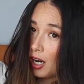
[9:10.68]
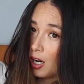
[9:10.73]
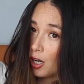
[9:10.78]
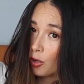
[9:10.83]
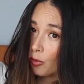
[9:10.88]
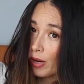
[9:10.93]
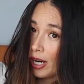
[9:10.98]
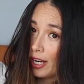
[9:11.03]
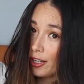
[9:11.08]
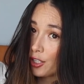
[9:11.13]

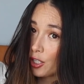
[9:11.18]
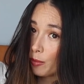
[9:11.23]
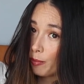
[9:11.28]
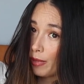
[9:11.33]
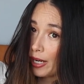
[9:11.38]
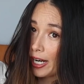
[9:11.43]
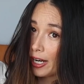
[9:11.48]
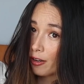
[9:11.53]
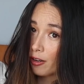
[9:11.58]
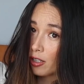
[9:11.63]
around your
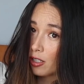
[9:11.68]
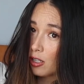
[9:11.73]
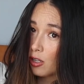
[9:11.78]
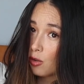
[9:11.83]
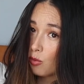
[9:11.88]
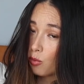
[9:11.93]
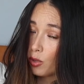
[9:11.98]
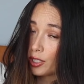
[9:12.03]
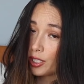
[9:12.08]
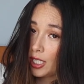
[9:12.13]

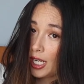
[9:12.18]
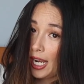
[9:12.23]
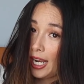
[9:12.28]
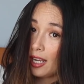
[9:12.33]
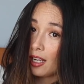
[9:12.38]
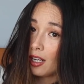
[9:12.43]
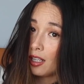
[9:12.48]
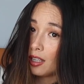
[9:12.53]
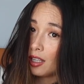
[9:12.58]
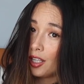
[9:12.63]
barrel will
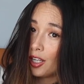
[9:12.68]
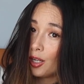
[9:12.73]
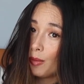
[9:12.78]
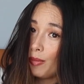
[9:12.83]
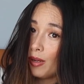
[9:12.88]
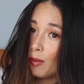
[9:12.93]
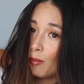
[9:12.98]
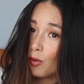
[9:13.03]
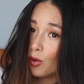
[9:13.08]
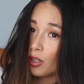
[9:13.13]
take a little
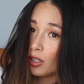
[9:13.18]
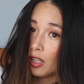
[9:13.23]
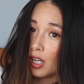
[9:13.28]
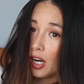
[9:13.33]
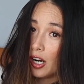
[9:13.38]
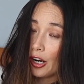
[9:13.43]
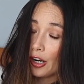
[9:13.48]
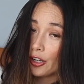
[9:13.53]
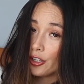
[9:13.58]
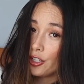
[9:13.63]
bit more
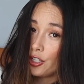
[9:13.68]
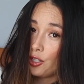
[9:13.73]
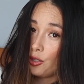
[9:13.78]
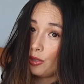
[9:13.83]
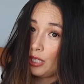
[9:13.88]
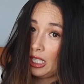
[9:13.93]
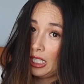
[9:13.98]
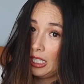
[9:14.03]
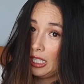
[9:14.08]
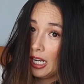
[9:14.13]
longer to
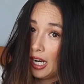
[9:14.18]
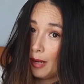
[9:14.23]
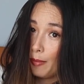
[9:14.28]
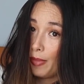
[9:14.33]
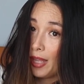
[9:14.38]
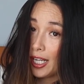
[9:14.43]
heat up.